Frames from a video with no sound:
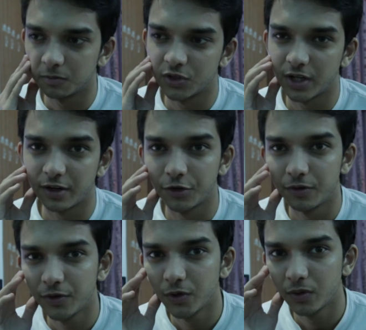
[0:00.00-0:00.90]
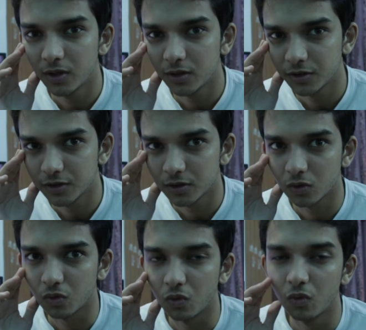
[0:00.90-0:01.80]
tech reviewers
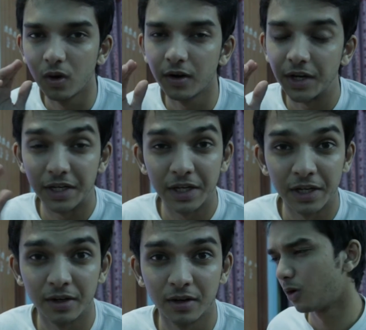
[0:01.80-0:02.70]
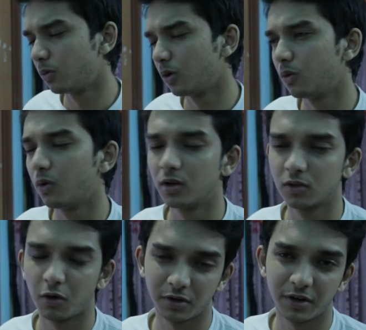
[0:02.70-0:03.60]
who were in Mobile World
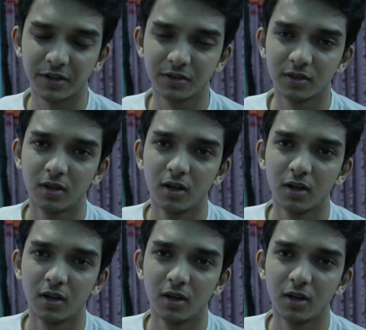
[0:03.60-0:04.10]
Congress